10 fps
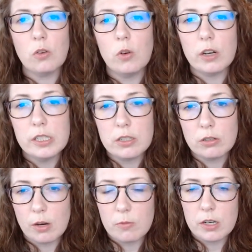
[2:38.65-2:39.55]
or
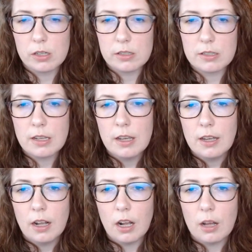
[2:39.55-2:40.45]
Instagram Reels
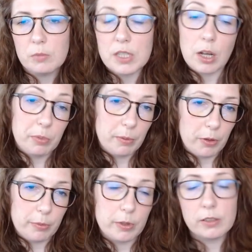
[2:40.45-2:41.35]
to help
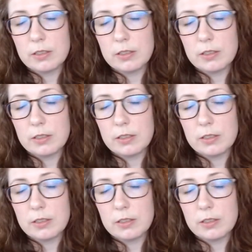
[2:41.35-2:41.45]
promote the book.